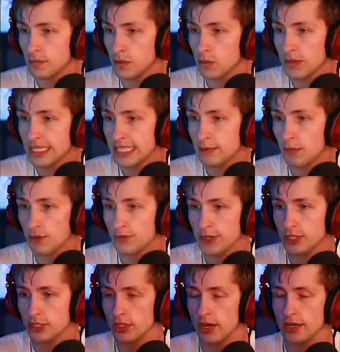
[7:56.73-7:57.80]
We need more
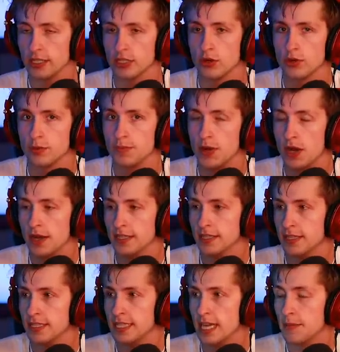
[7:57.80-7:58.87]
fish. All right, let's go pond to
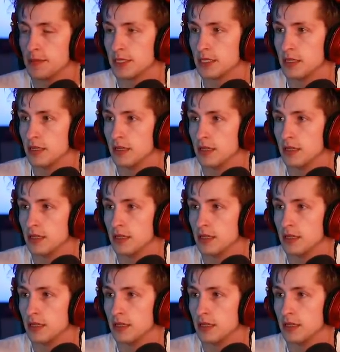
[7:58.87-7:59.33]
the depths.